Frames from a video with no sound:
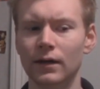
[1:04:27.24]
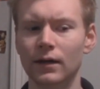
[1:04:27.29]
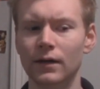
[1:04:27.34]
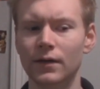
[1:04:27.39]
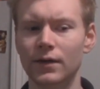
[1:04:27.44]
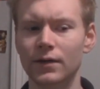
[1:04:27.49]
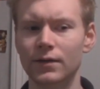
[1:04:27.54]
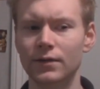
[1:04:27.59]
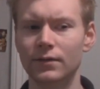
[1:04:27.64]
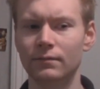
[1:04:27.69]

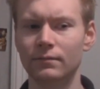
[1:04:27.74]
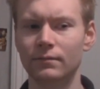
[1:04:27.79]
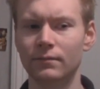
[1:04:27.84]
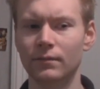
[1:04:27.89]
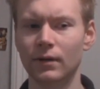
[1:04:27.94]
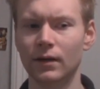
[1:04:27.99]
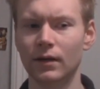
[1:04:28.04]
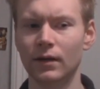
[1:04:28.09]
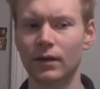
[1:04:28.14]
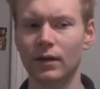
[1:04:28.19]
the
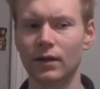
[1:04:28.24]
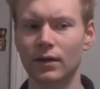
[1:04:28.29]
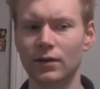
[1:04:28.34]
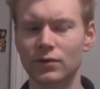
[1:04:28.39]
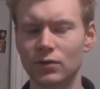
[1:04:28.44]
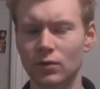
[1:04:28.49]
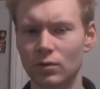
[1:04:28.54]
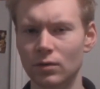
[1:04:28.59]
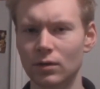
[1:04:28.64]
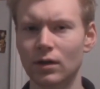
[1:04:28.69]

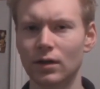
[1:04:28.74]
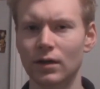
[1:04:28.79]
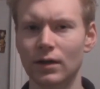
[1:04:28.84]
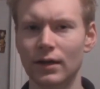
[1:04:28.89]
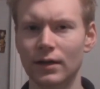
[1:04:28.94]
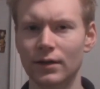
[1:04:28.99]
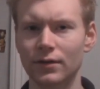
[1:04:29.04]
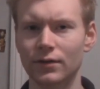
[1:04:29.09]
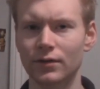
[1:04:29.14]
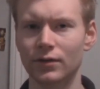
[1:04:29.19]
Azula
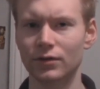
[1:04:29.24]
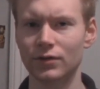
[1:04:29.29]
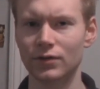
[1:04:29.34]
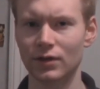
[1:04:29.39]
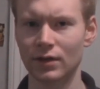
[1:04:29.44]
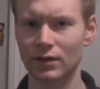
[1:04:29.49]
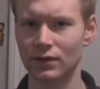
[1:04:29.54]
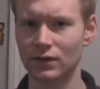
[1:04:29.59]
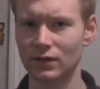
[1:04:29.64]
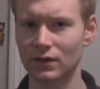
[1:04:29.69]
and her
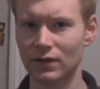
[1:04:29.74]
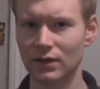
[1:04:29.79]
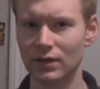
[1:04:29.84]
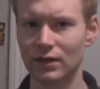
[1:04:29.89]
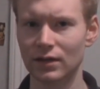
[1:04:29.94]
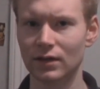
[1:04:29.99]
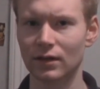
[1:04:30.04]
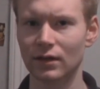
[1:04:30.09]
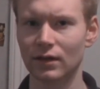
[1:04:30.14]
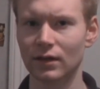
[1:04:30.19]
son
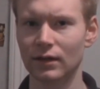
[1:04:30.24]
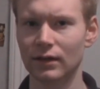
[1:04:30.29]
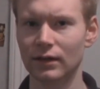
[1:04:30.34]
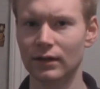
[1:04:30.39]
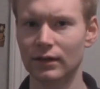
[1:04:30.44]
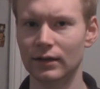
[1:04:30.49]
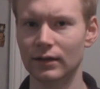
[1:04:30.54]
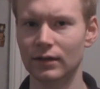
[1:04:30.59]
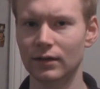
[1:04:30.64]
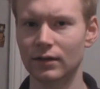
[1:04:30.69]
Zeke,
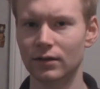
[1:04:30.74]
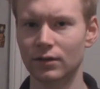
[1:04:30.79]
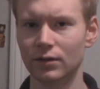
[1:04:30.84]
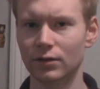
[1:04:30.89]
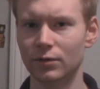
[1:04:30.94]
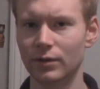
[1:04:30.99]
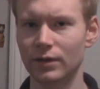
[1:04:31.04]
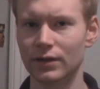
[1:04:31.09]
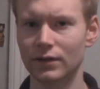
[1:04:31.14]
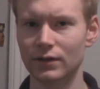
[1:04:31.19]

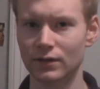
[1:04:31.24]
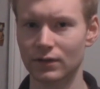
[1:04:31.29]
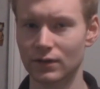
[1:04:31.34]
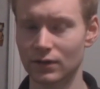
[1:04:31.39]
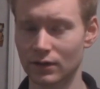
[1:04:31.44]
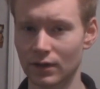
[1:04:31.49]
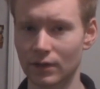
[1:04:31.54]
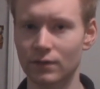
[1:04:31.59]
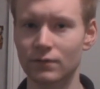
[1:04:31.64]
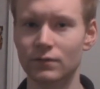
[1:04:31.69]
who is the
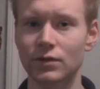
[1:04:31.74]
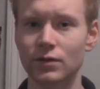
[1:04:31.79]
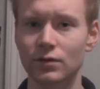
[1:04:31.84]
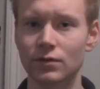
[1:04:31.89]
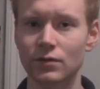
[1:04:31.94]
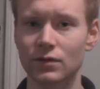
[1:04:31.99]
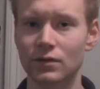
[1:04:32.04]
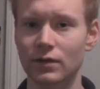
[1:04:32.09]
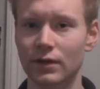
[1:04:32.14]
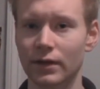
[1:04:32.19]
son of
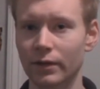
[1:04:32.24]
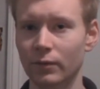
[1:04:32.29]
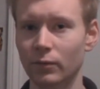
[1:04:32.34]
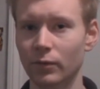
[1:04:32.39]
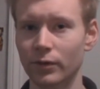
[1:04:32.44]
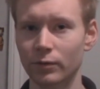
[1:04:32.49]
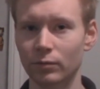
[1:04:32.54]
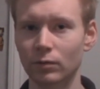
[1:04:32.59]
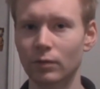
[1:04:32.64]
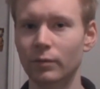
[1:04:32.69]
Zeus, and
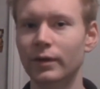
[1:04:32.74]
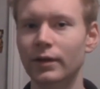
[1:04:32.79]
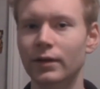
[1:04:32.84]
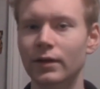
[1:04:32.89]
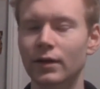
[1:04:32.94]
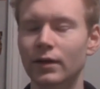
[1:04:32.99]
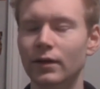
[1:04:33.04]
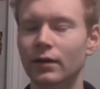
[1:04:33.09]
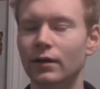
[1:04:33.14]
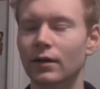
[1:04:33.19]
Wonder Woman,
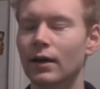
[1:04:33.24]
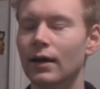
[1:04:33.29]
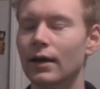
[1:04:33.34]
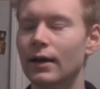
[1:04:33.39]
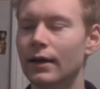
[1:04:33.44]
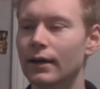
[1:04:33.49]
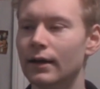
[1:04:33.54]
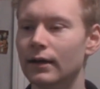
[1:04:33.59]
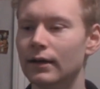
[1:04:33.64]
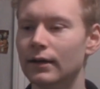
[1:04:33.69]
and
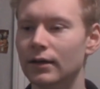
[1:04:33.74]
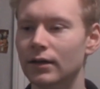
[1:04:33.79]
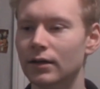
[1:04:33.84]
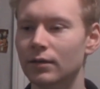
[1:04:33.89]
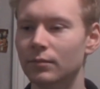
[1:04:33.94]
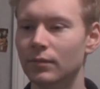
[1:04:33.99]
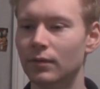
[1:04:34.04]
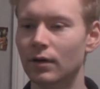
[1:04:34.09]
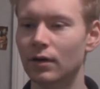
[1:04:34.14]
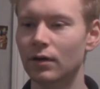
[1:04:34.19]

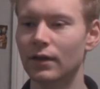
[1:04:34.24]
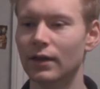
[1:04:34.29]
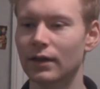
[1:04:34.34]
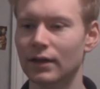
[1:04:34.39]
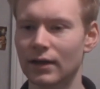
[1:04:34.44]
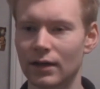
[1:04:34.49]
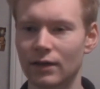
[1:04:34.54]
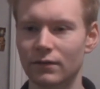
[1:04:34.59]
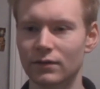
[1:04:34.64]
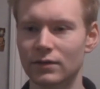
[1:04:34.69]
all that
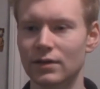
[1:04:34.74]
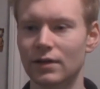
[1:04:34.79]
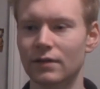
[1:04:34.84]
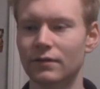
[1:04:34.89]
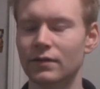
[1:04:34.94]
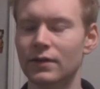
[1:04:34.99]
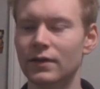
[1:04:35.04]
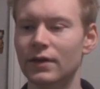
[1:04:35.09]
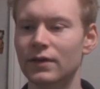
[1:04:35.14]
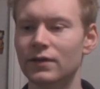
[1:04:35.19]
kind of
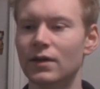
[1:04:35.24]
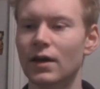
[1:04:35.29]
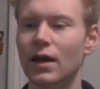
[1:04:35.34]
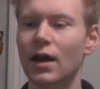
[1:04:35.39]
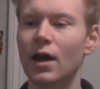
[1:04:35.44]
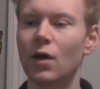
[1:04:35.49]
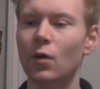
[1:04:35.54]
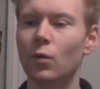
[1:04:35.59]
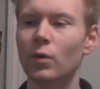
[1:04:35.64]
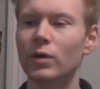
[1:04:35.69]
stuff in this.
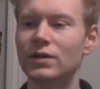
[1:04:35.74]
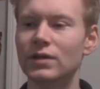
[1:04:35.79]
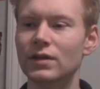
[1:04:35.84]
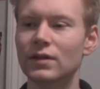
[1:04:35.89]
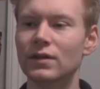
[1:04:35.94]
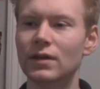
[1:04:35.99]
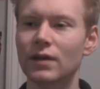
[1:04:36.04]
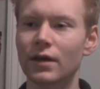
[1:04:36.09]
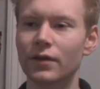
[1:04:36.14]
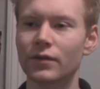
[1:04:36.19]
We
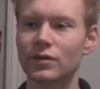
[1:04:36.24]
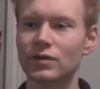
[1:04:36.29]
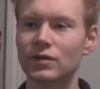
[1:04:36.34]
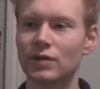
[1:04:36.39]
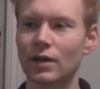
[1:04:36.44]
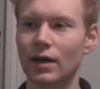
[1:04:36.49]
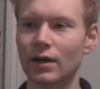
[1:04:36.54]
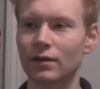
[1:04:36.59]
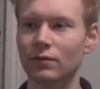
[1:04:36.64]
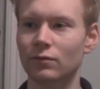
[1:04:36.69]
see the other
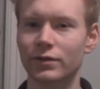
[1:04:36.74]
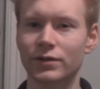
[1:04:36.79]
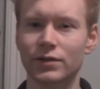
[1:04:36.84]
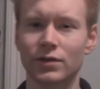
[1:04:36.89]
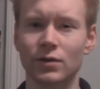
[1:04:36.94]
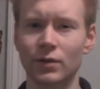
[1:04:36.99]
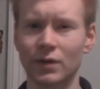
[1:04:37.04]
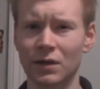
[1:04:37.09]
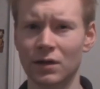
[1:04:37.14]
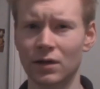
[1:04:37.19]
side of what's
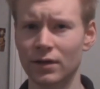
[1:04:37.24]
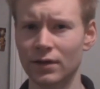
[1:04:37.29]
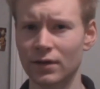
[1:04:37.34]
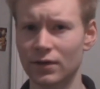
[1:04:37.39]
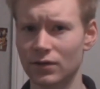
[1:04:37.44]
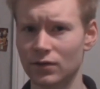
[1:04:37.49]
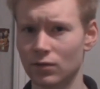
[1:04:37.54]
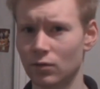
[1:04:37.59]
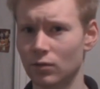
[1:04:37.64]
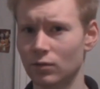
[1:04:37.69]
going on in
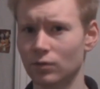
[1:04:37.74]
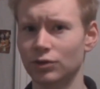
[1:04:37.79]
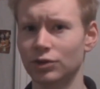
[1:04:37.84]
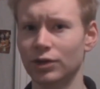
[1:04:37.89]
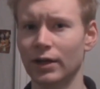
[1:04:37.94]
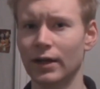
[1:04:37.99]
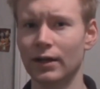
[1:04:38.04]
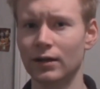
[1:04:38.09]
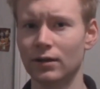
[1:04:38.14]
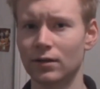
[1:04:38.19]
this whole
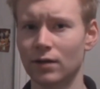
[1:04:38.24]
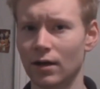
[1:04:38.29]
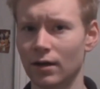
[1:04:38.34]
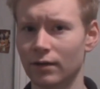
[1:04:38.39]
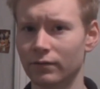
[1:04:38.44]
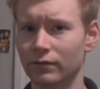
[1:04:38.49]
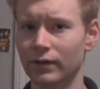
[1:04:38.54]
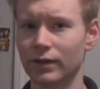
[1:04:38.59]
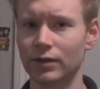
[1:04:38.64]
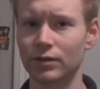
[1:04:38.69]
giant
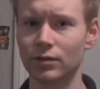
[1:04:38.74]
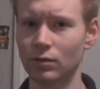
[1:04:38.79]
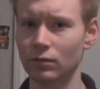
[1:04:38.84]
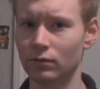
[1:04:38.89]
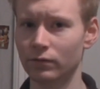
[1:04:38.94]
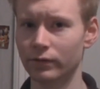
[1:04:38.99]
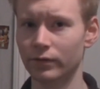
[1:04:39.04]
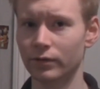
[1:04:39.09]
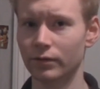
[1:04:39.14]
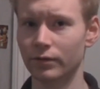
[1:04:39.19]
conflict
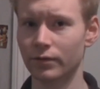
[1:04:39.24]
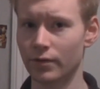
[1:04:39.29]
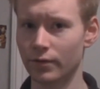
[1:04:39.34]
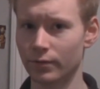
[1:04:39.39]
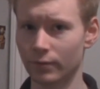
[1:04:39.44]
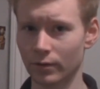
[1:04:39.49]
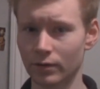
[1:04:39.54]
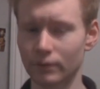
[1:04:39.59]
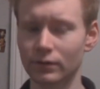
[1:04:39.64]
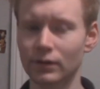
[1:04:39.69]
over the
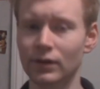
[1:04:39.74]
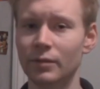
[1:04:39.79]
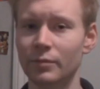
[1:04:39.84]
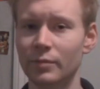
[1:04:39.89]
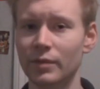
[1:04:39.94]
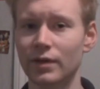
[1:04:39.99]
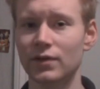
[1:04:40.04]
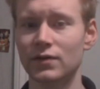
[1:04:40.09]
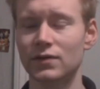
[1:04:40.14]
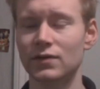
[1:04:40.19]
throne of
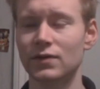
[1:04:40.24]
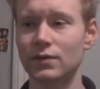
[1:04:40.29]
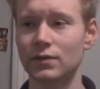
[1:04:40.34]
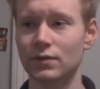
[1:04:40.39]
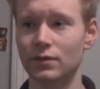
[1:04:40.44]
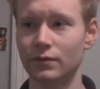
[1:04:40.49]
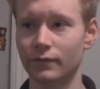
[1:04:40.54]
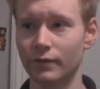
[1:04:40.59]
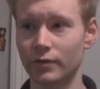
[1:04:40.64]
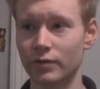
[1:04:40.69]
Olympus, since
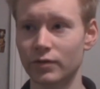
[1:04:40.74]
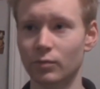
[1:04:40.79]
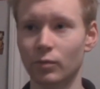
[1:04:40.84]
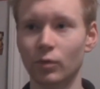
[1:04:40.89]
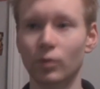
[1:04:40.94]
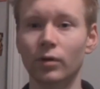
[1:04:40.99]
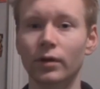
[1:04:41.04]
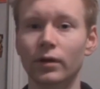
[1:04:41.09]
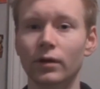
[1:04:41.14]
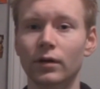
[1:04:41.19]
the
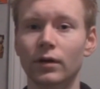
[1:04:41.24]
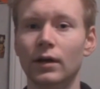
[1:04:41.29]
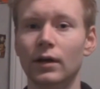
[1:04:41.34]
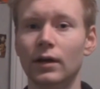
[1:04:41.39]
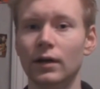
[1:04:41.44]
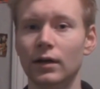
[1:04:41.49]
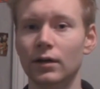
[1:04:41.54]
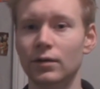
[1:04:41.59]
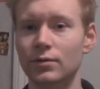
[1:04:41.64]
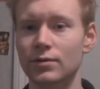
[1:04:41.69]
Firstborn,
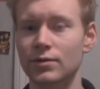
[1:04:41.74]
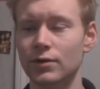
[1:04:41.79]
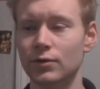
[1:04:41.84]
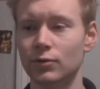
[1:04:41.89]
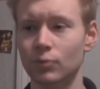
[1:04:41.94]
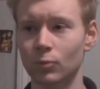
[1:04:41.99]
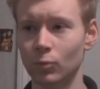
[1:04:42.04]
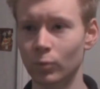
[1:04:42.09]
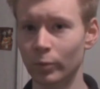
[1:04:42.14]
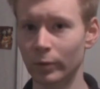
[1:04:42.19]
who's
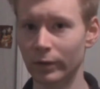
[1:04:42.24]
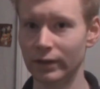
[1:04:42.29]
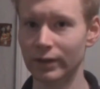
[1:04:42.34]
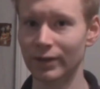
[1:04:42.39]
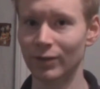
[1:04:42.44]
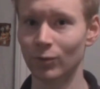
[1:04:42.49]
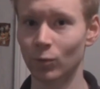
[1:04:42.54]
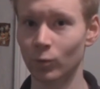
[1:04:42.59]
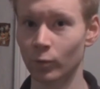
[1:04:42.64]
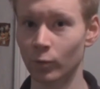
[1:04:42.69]
this
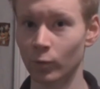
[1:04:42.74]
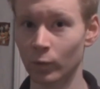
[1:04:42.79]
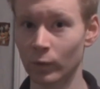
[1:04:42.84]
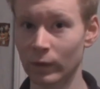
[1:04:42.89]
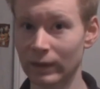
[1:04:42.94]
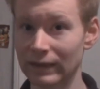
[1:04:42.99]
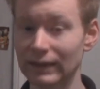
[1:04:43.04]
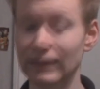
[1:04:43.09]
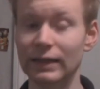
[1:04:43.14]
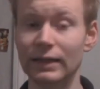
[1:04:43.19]
really,
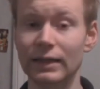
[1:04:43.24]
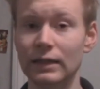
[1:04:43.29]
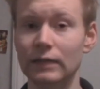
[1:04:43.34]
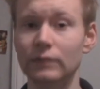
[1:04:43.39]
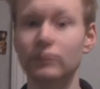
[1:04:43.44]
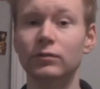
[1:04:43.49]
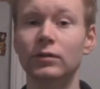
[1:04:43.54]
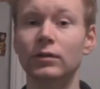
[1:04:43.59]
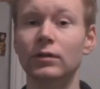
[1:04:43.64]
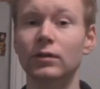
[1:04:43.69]
really
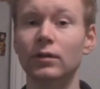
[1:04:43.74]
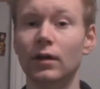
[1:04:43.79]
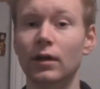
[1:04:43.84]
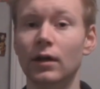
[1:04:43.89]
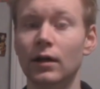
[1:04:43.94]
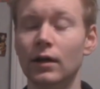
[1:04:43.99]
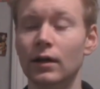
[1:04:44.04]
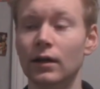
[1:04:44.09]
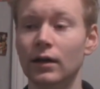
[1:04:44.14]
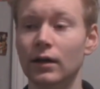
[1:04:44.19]
evil
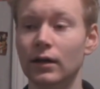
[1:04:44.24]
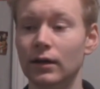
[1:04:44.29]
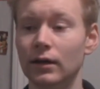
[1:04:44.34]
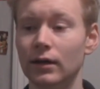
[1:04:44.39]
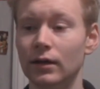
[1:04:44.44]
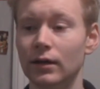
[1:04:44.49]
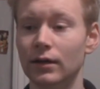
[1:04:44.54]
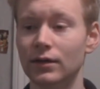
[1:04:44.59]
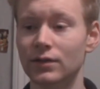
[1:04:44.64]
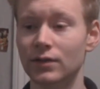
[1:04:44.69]

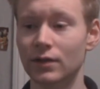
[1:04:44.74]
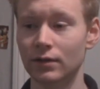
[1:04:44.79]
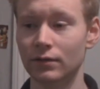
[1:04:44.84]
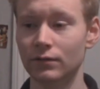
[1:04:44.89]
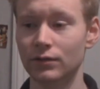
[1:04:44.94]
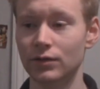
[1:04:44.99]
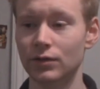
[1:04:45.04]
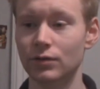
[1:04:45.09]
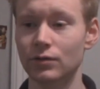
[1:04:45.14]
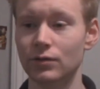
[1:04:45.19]
son
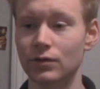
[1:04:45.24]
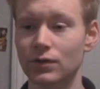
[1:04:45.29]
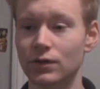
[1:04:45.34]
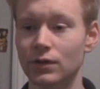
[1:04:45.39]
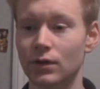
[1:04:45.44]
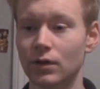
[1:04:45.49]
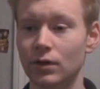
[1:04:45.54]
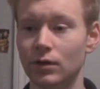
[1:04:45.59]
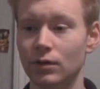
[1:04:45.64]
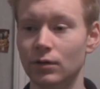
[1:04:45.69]
of
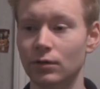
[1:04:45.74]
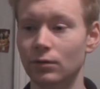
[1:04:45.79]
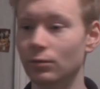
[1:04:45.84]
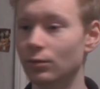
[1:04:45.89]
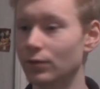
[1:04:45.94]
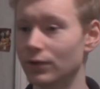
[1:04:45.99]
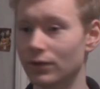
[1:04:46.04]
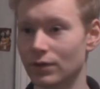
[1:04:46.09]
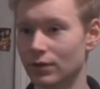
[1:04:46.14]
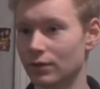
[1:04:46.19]
Zeus, who
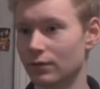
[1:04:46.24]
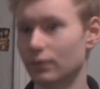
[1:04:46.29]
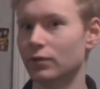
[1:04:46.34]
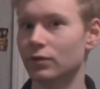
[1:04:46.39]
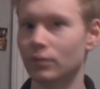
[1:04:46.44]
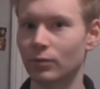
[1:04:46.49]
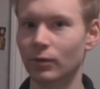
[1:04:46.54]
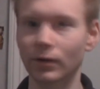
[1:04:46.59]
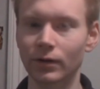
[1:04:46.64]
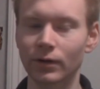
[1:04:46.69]
was his
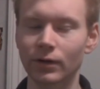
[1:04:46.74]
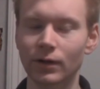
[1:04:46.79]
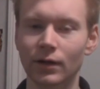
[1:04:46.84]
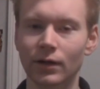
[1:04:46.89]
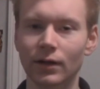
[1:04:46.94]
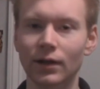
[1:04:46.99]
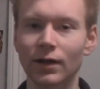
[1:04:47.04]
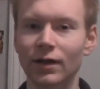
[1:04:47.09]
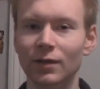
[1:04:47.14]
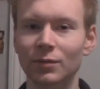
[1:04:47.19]
firstborn,
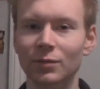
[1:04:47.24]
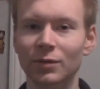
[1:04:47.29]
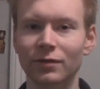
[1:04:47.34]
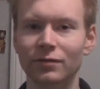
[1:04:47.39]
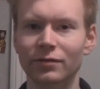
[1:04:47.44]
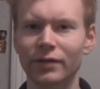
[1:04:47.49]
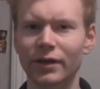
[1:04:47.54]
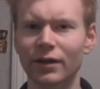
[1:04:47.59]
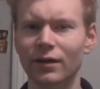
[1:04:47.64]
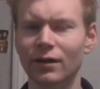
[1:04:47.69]
go
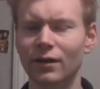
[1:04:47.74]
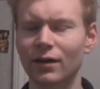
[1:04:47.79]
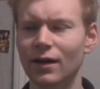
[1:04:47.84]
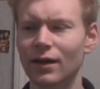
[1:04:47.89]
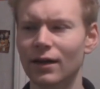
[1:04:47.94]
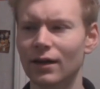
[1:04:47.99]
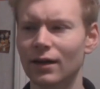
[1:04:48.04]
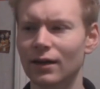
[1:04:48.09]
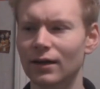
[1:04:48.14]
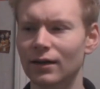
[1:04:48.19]
figure,
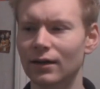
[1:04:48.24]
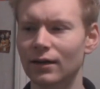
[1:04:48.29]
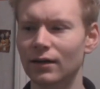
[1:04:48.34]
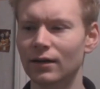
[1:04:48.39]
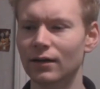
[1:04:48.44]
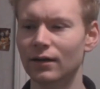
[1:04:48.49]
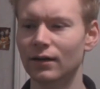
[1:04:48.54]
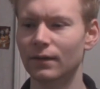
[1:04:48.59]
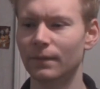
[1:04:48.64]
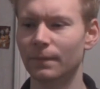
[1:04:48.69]

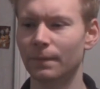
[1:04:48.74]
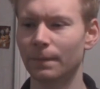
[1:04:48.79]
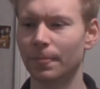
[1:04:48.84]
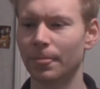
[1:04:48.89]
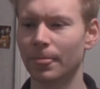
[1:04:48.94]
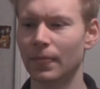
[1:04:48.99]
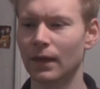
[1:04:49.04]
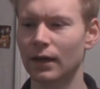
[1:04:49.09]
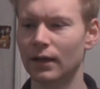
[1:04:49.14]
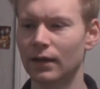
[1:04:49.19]

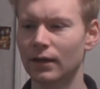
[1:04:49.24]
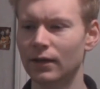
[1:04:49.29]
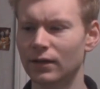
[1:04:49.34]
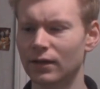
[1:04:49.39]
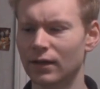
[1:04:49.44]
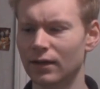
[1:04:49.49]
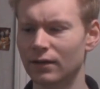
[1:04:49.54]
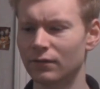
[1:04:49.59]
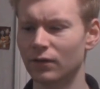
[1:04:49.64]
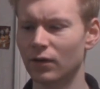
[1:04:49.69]
and
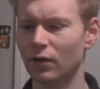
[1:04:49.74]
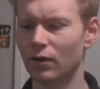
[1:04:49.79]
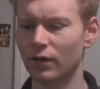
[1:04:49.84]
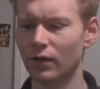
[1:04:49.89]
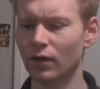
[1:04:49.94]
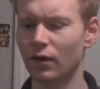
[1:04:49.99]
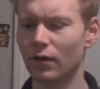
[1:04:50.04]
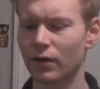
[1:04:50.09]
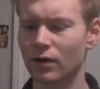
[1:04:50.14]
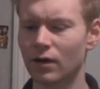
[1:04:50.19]
kind of all
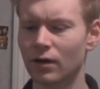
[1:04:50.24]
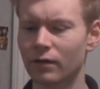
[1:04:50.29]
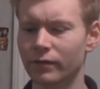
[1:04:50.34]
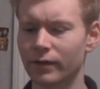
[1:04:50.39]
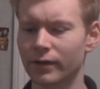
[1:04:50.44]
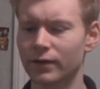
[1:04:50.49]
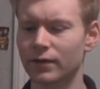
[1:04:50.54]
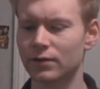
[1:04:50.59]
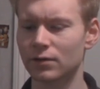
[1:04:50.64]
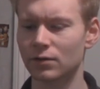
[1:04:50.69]
the
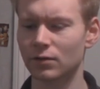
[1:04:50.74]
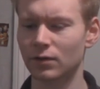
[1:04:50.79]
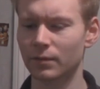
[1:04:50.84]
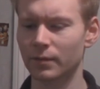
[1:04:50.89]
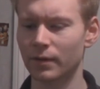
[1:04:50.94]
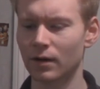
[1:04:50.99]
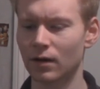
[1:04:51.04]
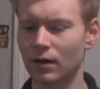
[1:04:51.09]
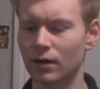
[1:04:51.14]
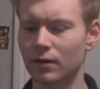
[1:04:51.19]
conflict that's going
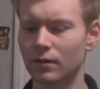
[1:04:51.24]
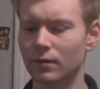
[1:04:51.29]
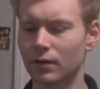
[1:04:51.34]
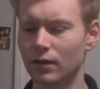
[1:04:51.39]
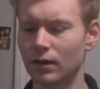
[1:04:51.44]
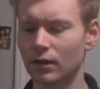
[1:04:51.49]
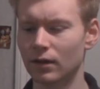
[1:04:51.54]
behind